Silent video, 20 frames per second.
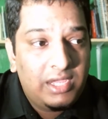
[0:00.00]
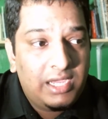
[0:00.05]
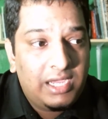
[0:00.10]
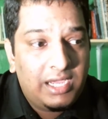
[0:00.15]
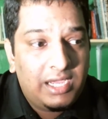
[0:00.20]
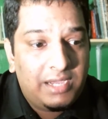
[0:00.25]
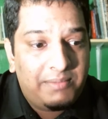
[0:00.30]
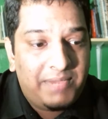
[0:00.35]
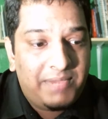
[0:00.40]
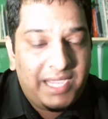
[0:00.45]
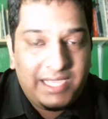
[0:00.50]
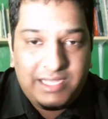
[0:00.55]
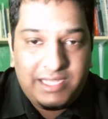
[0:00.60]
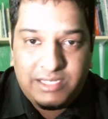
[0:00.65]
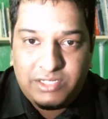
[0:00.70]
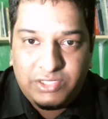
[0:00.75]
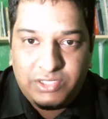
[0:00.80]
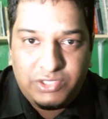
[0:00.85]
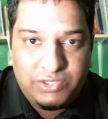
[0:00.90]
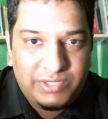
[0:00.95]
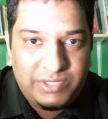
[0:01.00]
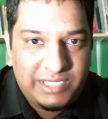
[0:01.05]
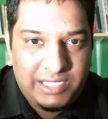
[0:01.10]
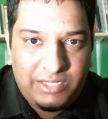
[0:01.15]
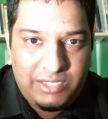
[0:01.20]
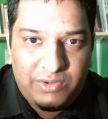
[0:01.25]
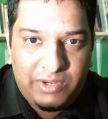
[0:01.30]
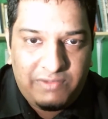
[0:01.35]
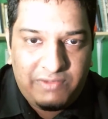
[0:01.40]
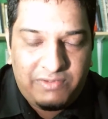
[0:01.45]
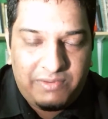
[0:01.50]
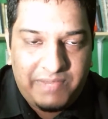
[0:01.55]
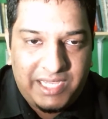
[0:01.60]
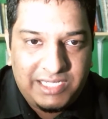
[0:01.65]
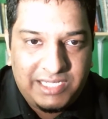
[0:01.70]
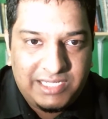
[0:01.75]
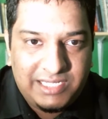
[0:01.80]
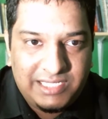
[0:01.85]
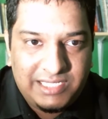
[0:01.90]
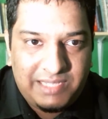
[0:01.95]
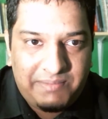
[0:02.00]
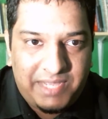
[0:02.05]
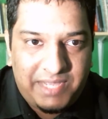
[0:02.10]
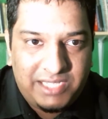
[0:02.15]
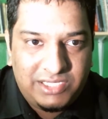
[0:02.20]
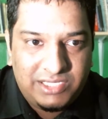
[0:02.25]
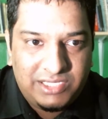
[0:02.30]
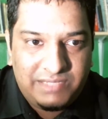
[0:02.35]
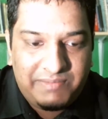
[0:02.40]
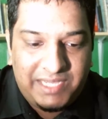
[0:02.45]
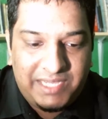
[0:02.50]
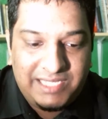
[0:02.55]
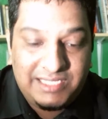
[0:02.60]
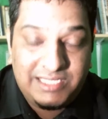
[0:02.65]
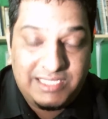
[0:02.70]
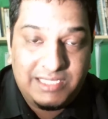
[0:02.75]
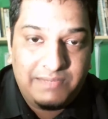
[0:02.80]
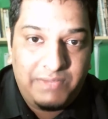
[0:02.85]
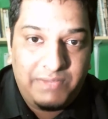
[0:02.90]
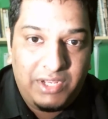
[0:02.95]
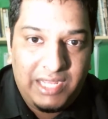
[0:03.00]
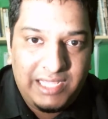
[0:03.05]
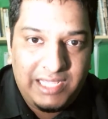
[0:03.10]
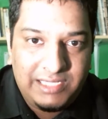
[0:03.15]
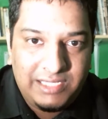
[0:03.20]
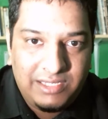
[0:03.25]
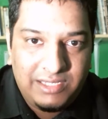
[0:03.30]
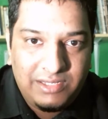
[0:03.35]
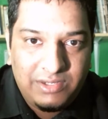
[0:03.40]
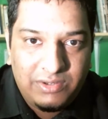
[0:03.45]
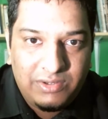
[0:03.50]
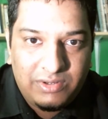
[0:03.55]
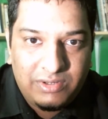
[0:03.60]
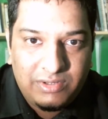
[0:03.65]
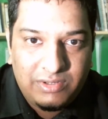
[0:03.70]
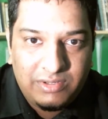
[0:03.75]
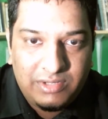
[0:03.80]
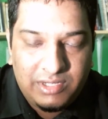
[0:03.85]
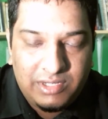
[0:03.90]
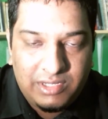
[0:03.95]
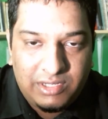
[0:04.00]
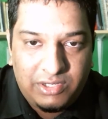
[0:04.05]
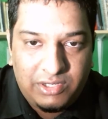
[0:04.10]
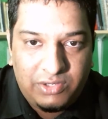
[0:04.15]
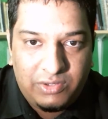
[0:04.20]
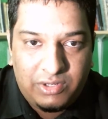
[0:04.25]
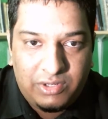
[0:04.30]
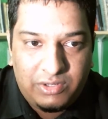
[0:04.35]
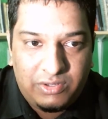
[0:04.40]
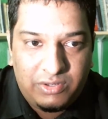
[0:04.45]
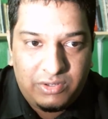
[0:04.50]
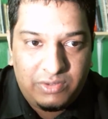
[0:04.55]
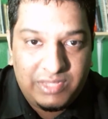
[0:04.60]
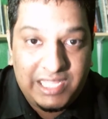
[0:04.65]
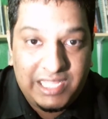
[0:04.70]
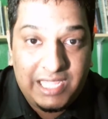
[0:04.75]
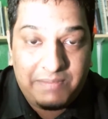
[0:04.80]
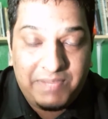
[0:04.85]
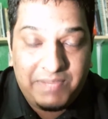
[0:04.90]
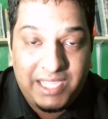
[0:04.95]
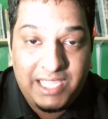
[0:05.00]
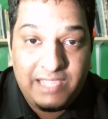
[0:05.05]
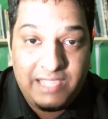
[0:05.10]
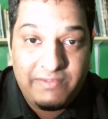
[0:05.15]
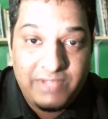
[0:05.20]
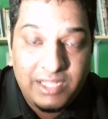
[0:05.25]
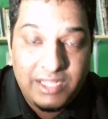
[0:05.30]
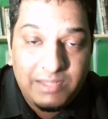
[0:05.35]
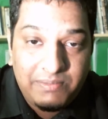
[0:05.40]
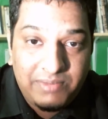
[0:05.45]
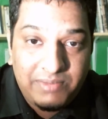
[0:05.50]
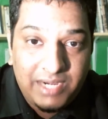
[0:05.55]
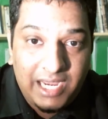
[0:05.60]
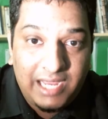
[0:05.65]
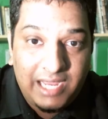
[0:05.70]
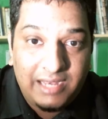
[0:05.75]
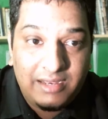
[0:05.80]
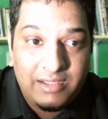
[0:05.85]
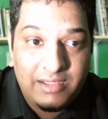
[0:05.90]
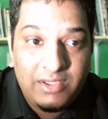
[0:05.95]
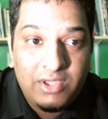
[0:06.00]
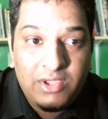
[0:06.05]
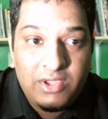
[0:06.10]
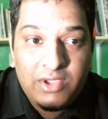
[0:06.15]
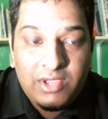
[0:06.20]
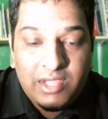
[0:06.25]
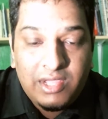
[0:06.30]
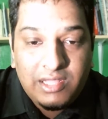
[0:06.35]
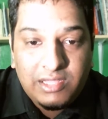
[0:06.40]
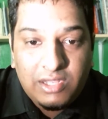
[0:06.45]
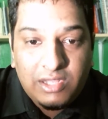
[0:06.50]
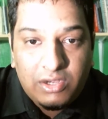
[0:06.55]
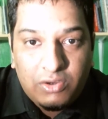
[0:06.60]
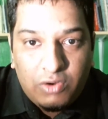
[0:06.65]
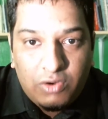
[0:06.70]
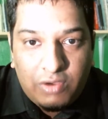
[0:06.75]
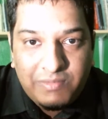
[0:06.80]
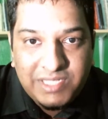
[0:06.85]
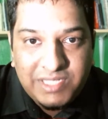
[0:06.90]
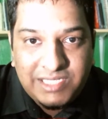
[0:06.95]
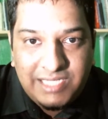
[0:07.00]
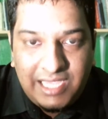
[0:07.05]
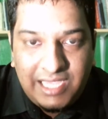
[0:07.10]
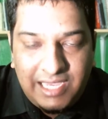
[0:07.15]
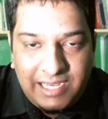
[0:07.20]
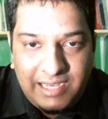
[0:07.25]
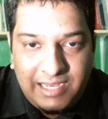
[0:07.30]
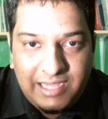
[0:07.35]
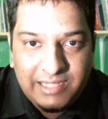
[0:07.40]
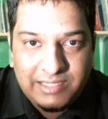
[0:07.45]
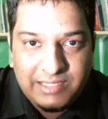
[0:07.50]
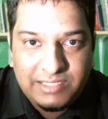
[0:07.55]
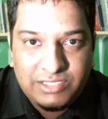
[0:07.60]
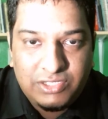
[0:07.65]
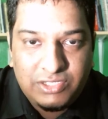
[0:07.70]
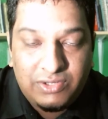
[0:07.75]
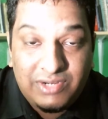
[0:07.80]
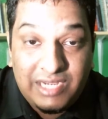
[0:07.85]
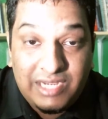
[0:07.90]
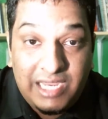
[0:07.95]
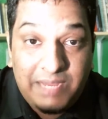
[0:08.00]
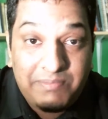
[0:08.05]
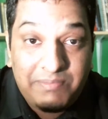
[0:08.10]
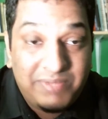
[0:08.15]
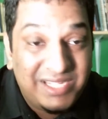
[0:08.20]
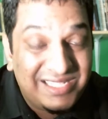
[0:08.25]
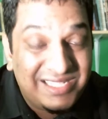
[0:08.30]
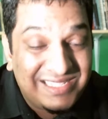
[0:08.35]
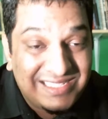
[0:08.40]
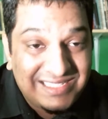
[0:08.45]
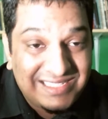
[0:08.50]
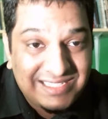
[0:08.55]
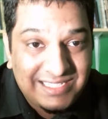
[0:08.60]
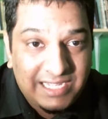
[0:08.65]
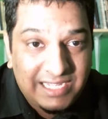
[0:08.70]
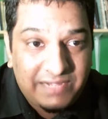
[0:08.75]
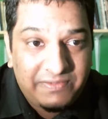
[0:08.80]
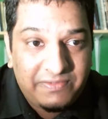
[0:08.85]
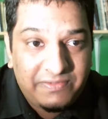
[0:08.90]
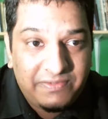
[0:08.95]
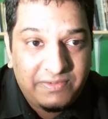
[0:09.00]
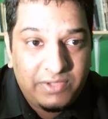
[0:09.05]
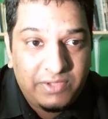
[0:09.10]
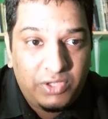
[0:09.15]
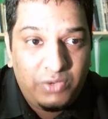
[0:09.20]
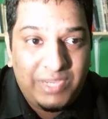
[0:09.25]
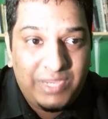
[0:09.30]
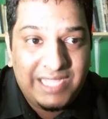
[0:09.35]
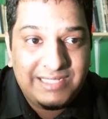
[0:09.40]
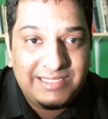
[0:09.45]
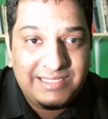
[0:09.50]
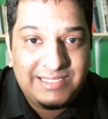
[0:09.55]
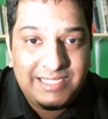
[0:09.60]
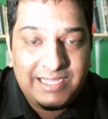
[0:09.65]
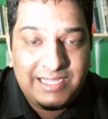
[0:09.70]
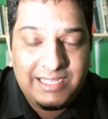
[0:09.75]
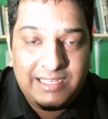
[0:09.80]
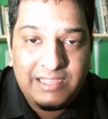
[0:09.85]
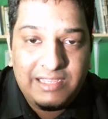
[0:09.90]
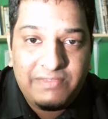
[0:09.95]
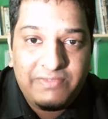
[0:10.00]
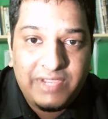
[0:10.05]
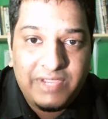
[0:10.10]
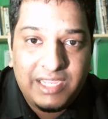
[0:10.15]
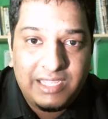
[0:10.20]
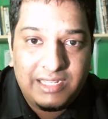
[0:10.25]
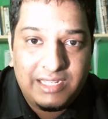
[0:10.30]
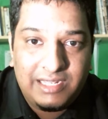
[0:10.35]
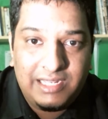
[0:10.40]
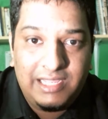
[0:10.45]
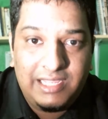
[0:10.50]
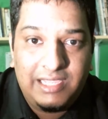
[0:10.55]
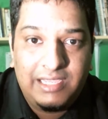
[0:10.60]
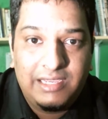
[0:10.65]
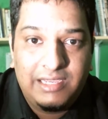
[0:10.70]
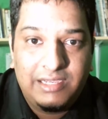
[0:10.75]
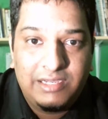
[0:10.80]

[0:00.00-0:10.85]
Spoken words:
by reducing neuroinflammation, as I mentioned, by stimulating neuron growth, and by giving the brain the raw materials to rebuild itself, you can significantly